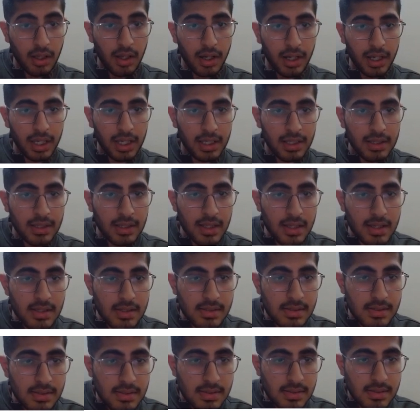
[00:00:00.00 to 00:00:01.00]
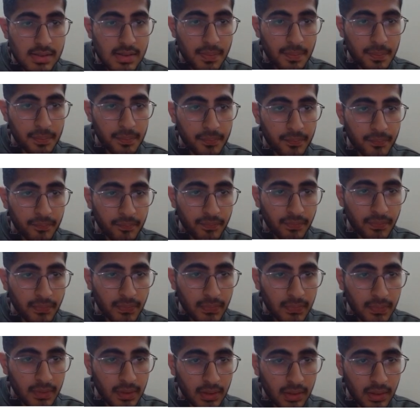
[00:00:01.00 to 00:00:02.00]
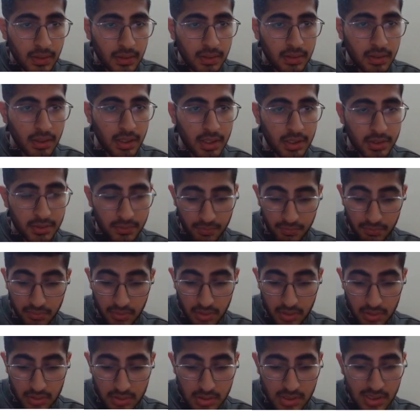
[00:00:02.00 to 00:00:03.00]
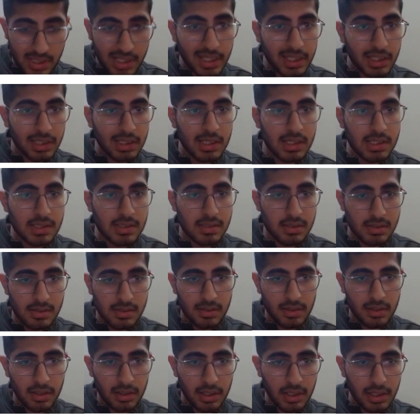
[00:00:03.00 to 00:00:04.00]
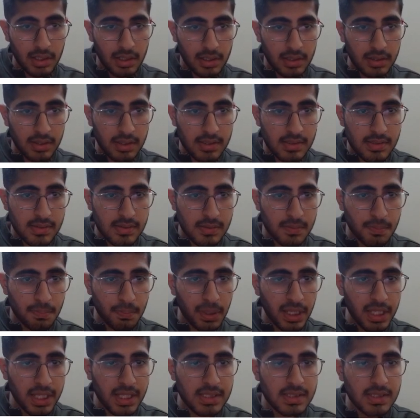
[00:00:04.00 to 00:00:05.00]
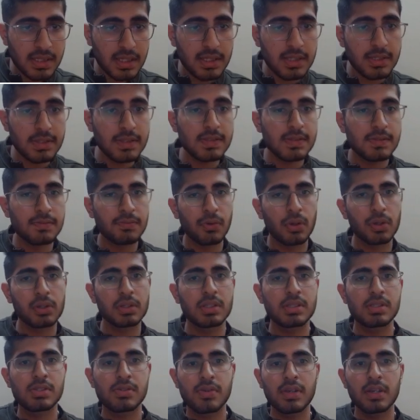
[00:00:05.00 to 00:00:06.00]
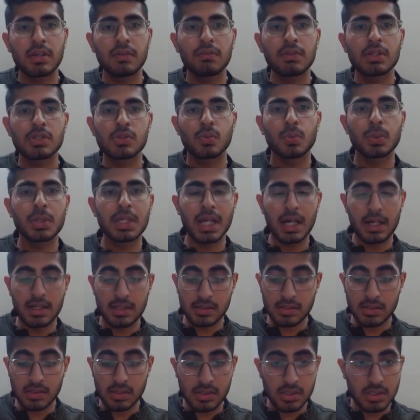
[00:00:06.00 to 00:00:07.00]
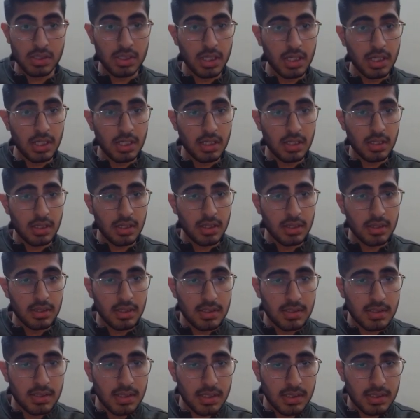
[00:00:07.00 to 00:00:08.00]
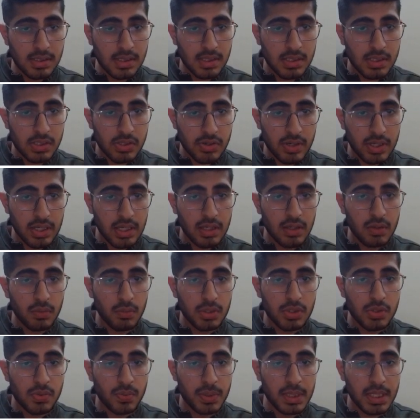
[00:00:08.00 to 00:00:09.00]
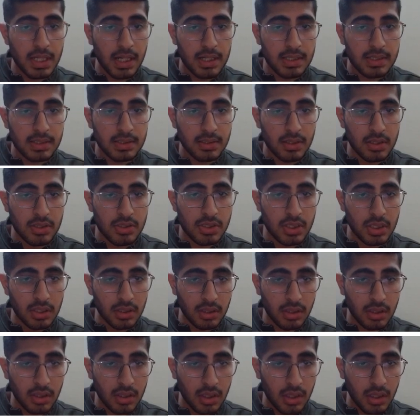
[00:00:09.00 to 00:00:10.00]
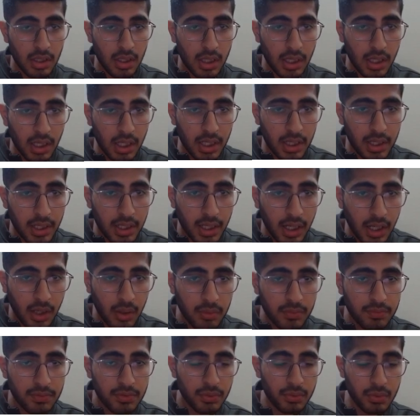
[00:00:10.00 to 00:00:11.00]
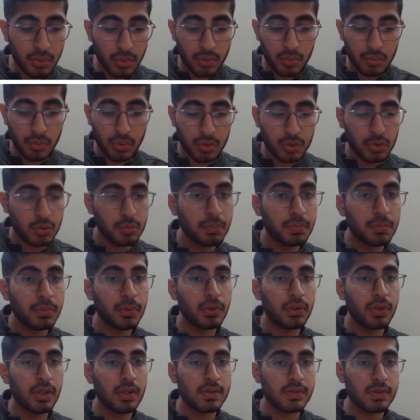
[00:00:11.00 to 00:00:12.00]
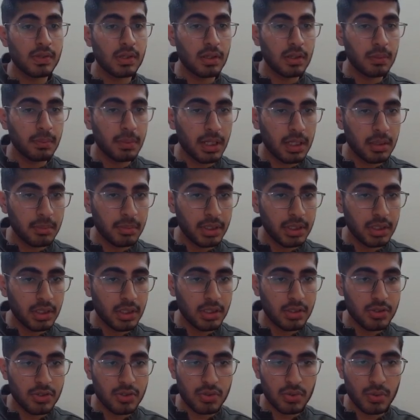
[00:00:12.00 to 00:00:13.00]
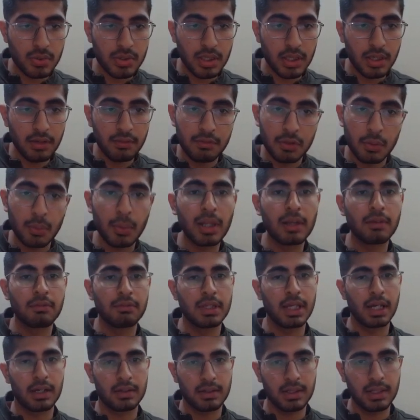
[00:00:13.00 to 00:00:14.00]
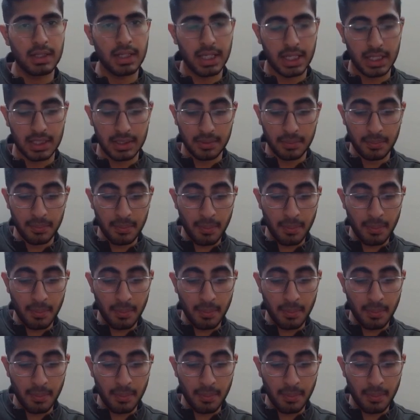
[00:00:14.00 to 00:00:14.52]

Again, there is, it works like this. This place is for the string which we are searching. This is the string in which we are searching. And now if you don't want to put this third parameter, it should give 12. Yeah, correct.